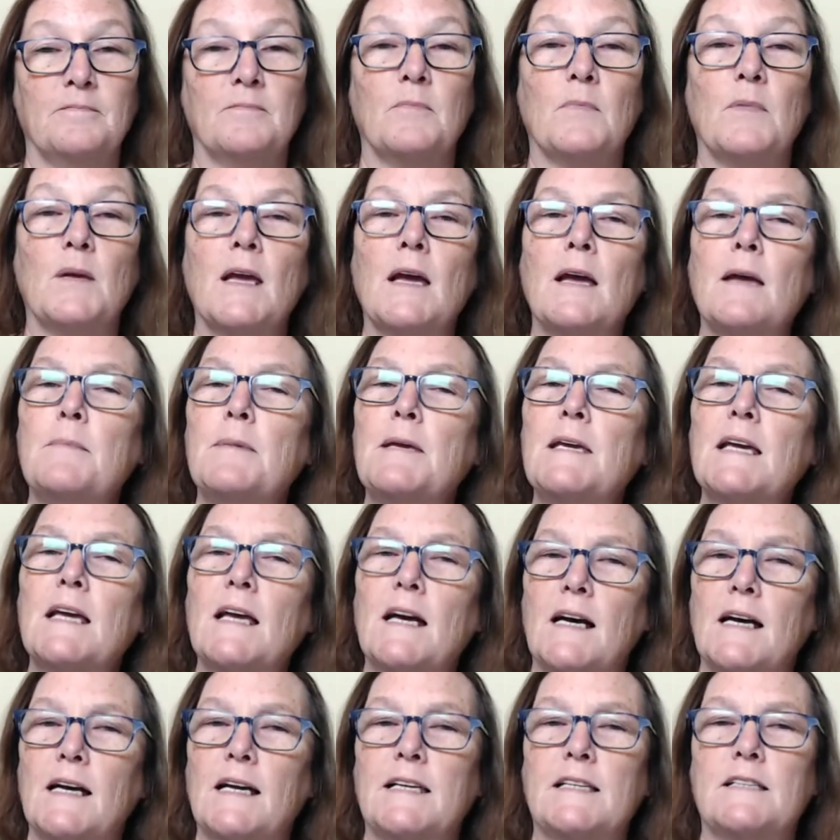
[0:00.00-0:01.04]
May I be
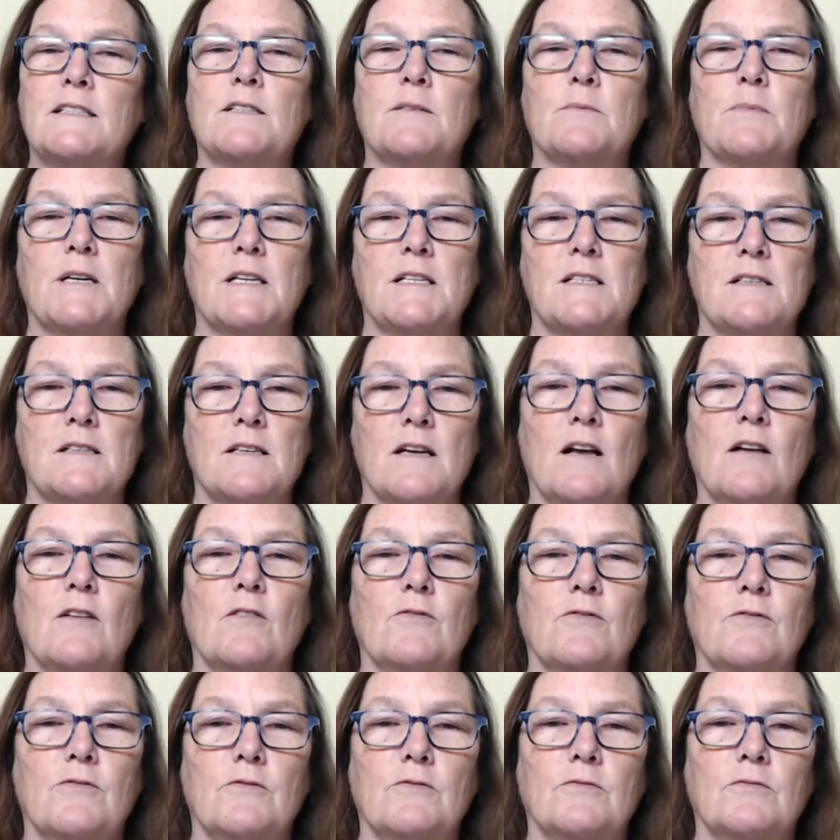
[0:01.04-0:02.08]
kind to
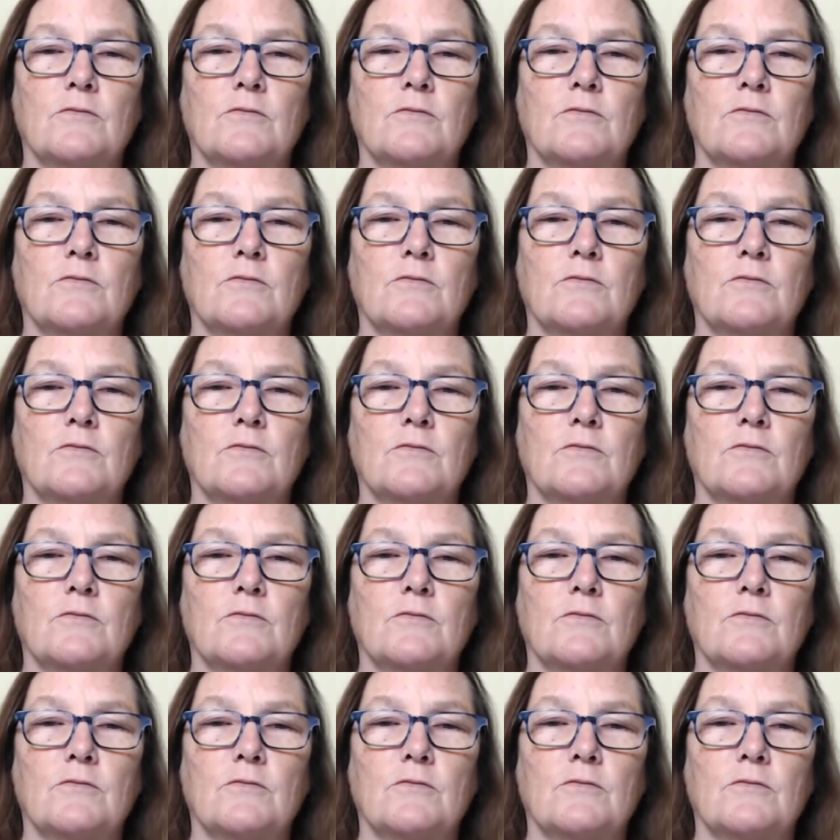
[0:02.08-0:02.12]
myself?